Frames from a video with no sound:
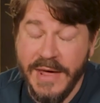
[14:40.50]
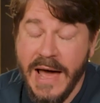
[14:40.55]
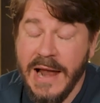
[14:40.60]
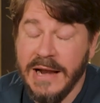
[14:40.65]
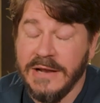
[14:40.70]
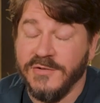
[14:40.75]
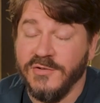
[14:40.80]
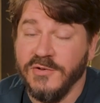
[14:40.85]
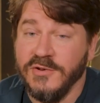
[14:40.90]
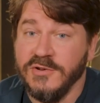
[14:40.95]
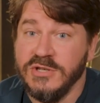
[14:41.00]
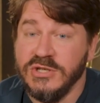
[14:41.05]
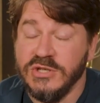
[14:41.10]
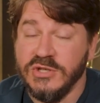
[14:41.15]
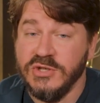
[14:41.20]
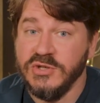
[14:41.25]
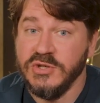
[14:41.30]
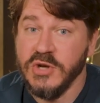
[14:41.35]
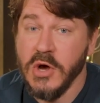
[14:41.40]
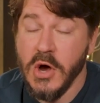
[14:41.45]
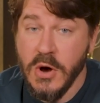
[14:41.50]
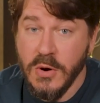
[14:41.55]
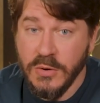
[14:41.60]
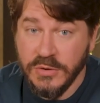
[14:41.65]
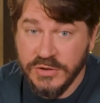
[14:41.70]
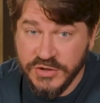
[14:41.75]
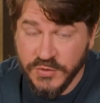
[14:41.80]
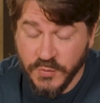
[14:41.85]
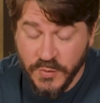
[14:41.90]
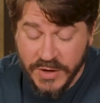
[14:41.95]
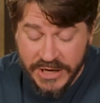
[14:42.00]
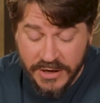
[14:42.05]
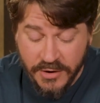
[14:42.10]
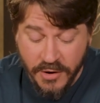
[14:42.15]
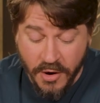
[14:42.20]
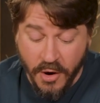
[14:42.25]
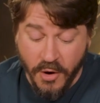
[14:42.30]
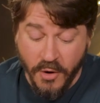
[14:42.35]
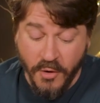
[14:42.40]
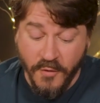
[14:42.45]
that is so sweet,
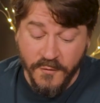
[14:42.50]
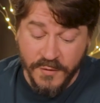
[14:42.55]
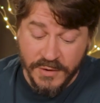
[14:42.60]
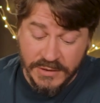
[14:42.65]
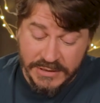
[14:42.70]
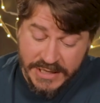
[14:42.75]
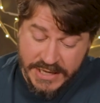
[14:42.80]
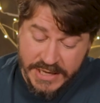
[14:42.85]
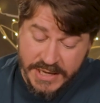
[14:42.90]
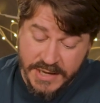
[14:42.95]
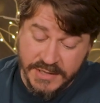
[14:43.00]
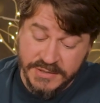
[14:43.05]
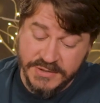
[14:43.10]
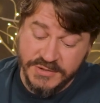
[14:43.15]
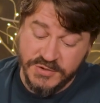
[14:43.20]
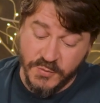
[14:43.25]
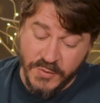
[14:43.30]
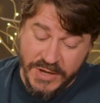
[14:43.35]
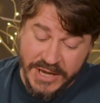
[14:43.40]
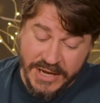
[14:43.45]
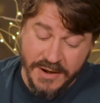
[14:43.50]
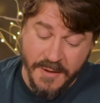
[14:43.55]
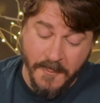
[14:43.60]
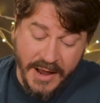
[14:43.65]
overly sweet.